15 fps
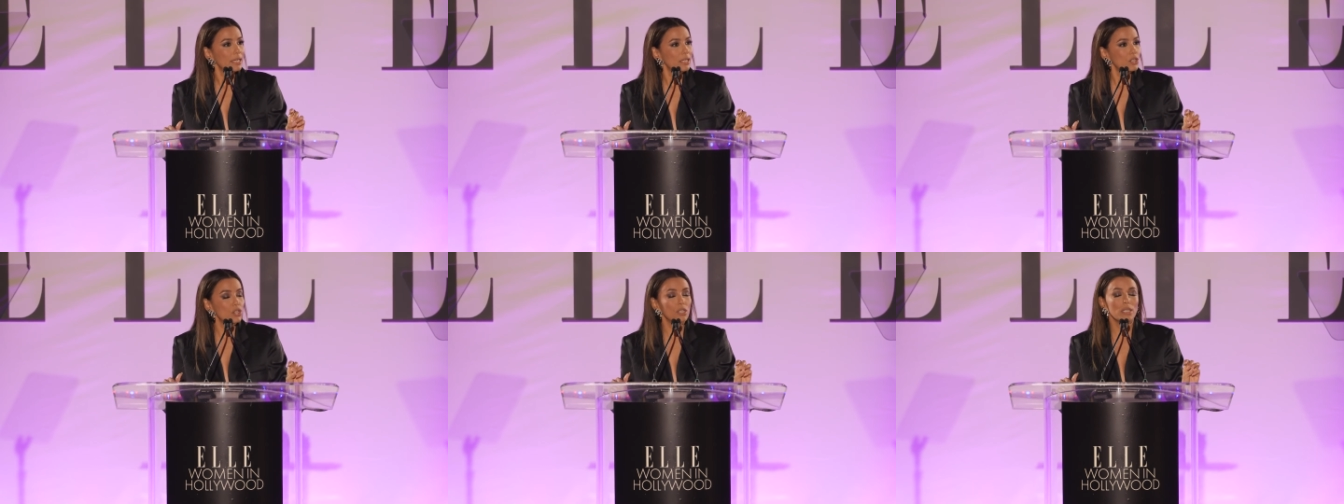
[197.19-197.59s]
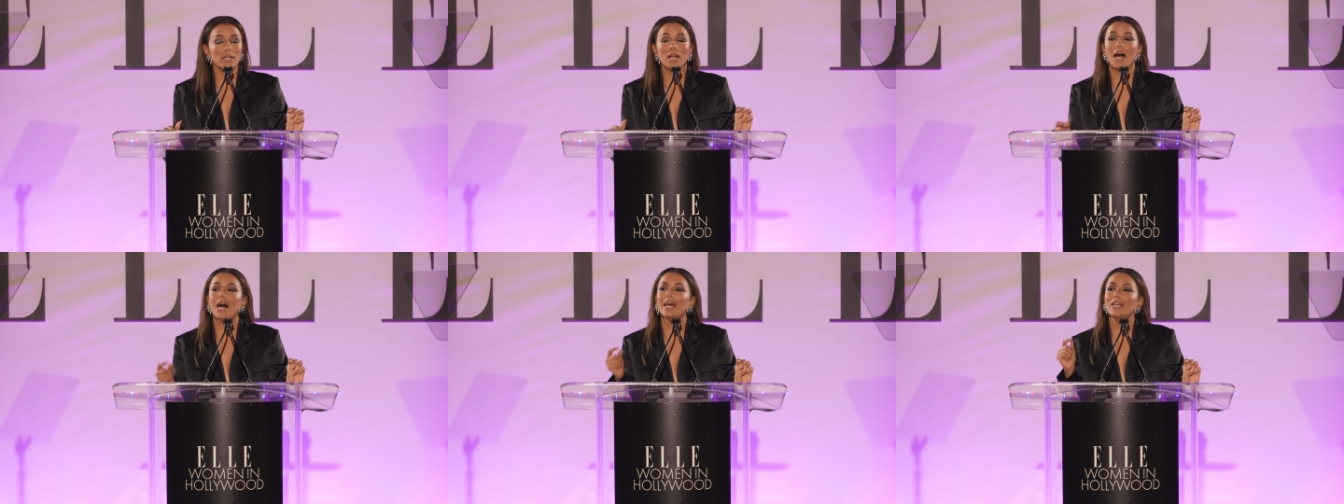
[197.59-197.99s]
She
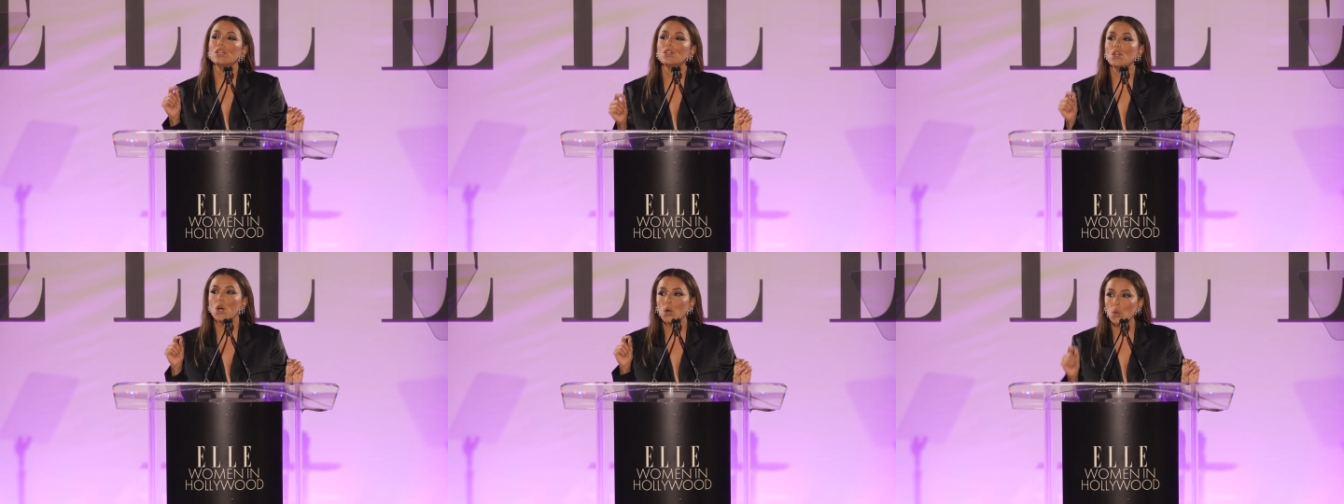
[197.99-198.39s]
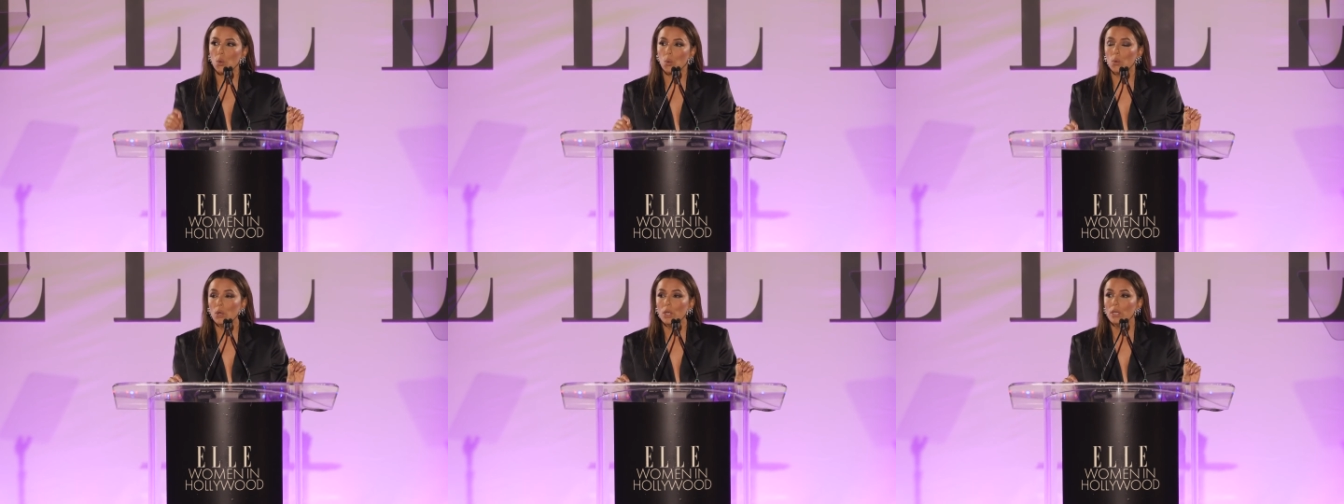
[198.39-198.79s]
said, "I
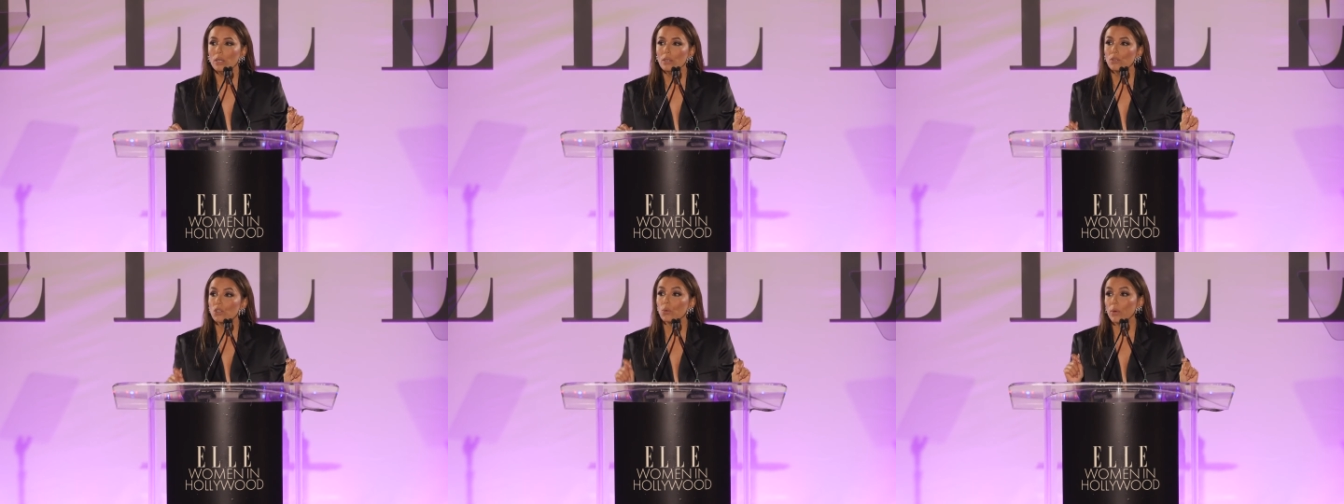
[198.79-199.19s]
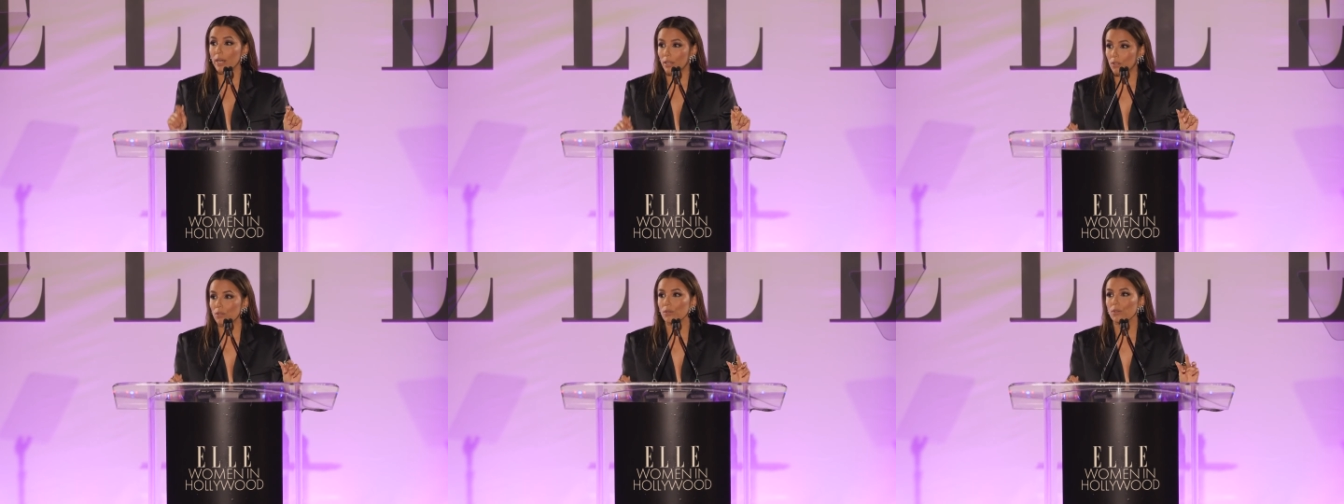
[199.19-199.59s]
know
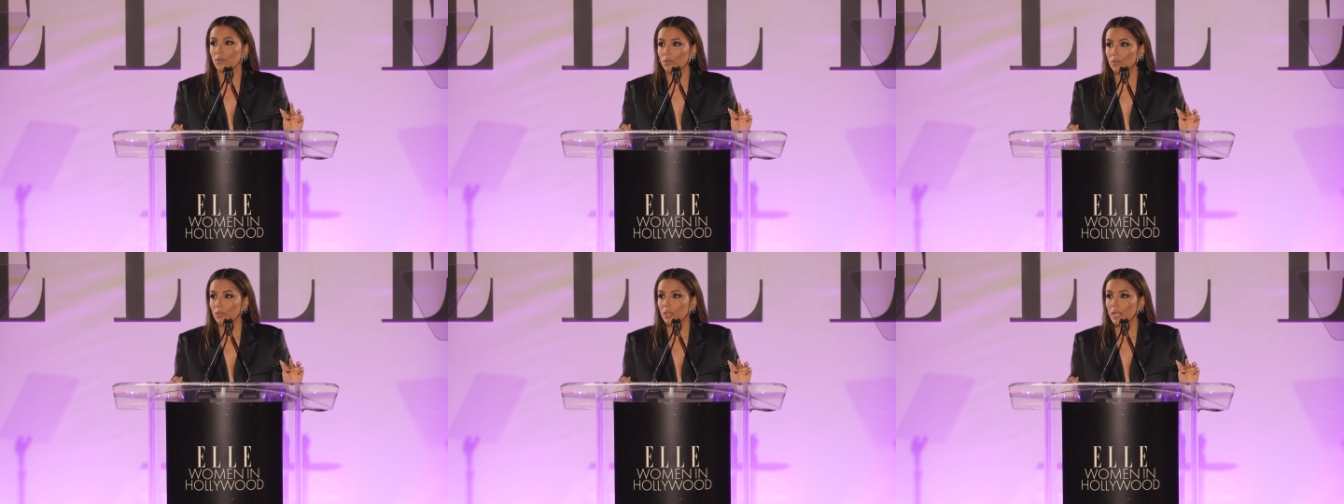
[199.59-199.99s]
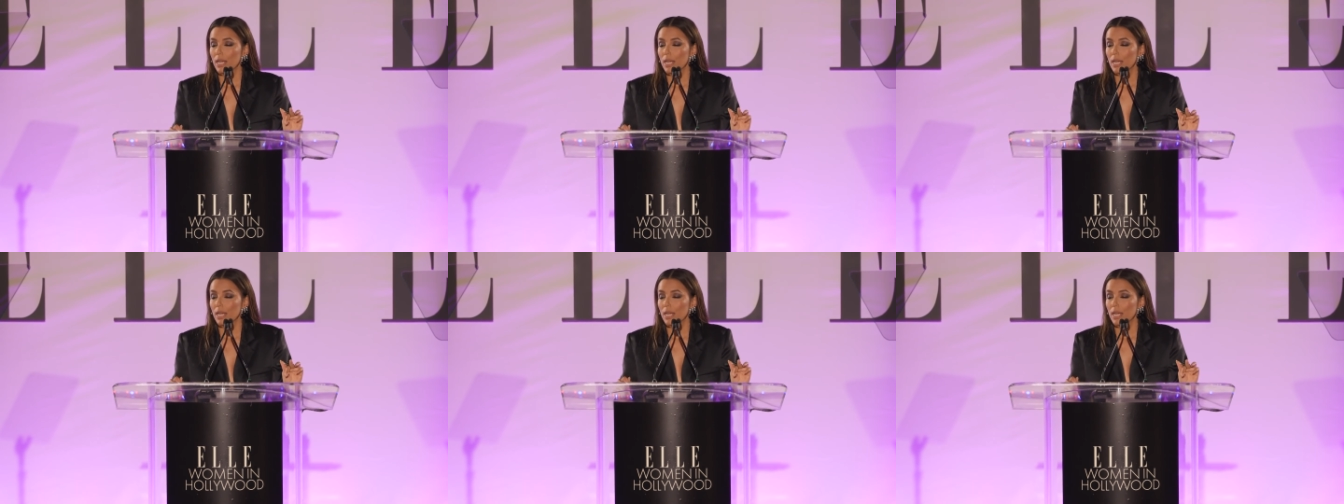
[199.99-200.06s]
directors."